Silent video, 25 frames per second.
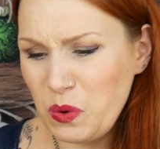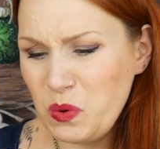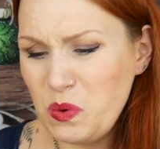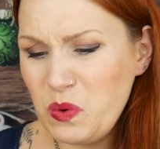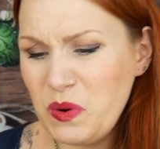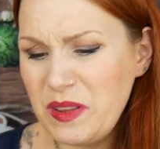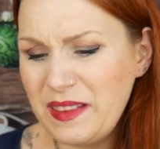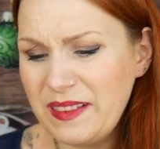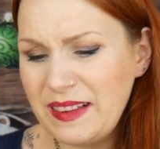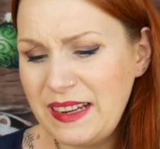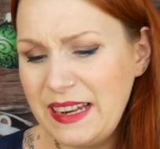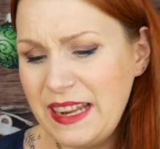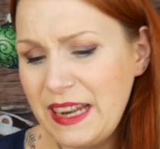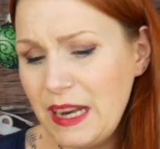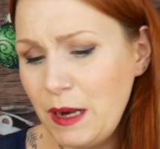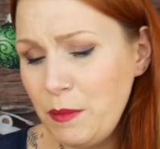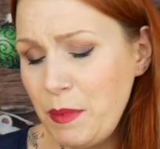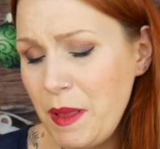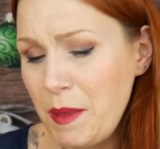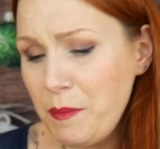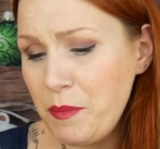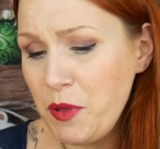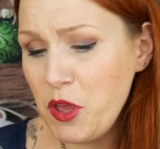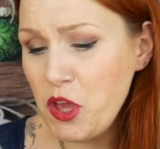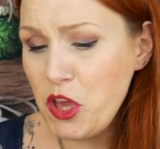Oh, it's a
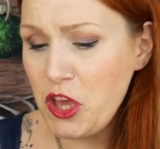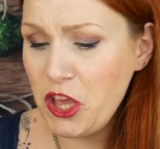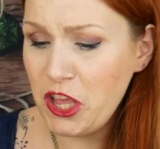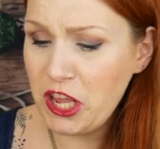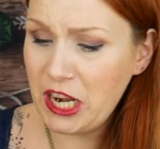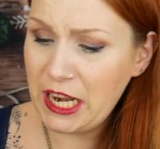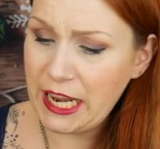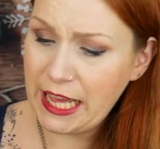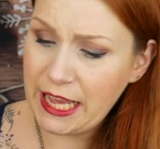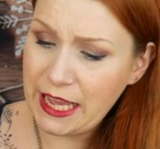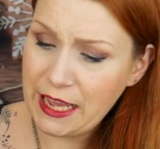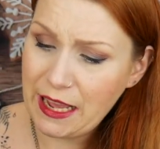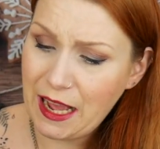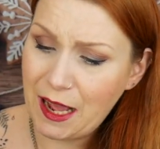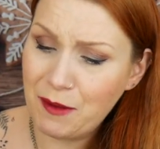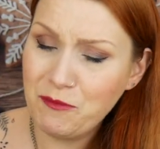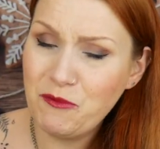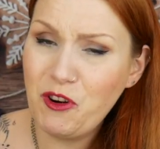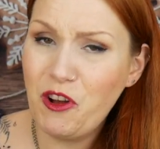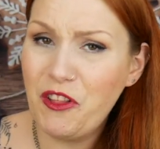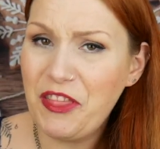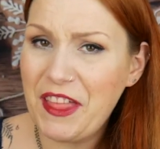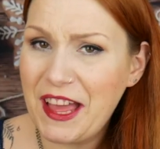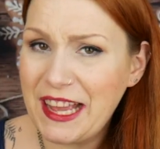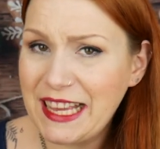little bit pearly. I'm
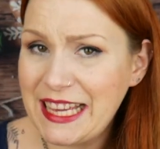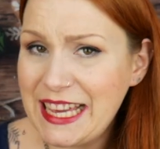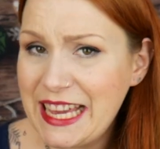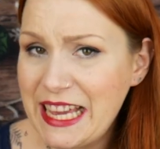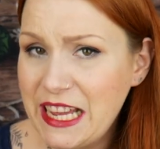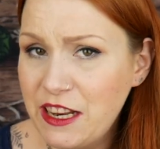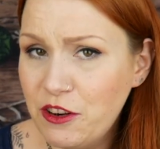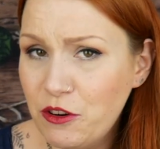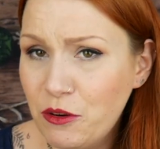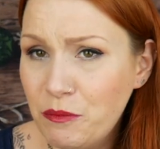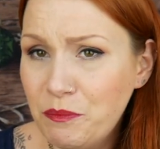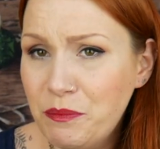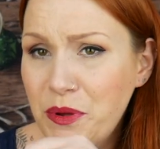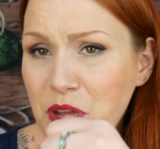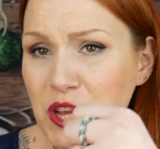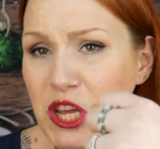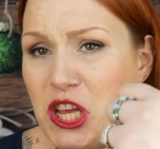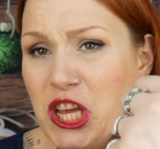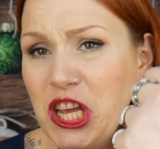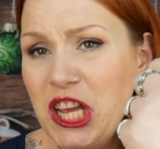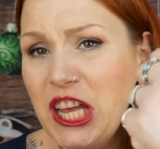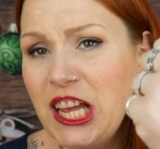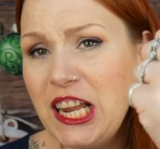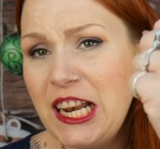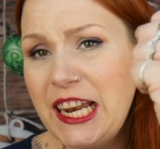not that keen on
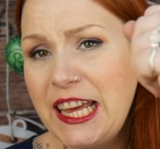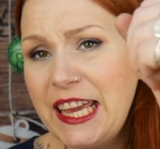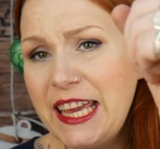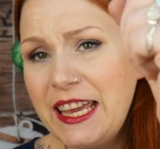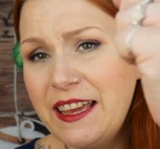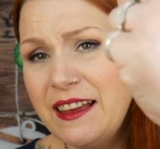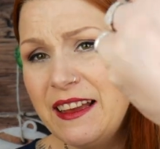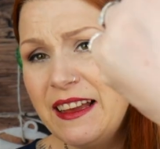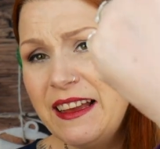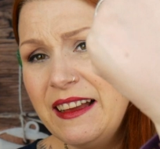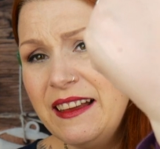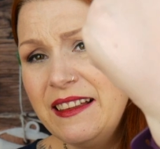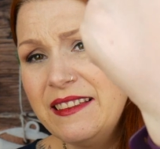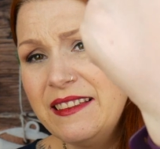pearly